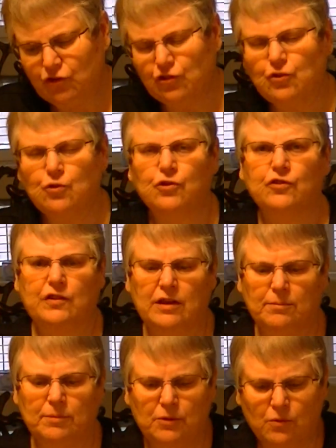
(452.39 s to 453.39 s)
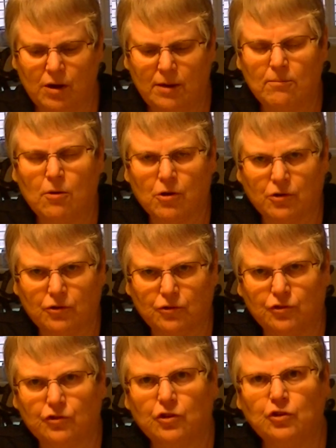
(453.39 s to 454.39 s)
store Stampin' Right
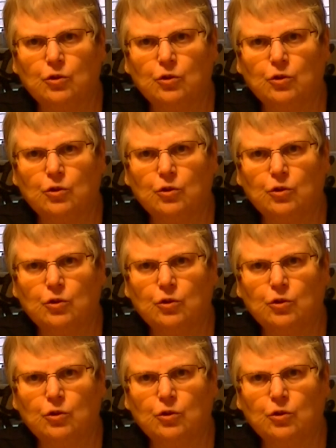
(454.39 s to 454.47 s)
markers,